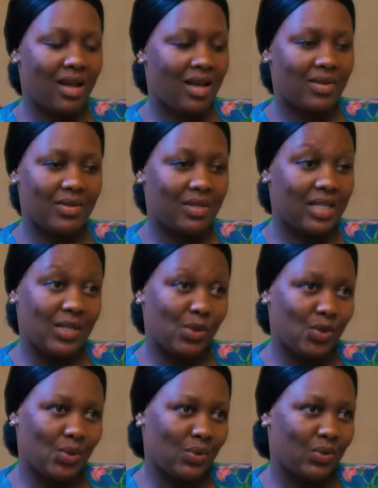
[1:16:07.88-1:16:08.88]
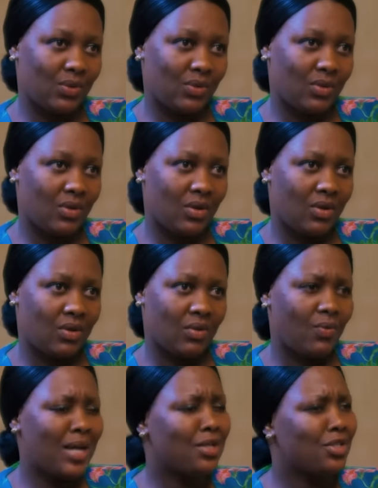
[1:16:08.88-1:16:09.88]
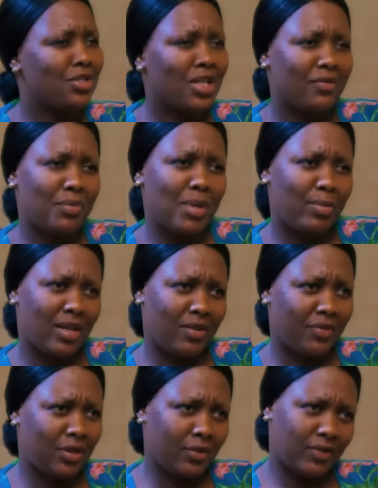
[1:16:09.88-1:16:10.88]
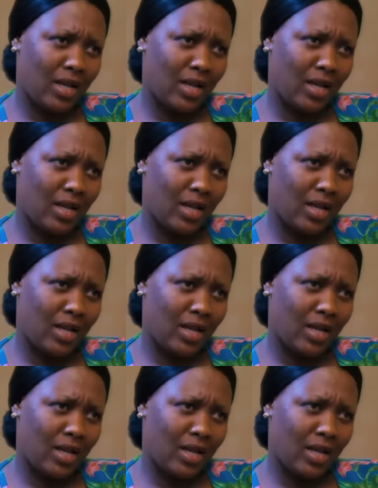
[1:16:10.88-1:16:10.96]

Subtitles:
I don't think so. Why don't you give him a benefit of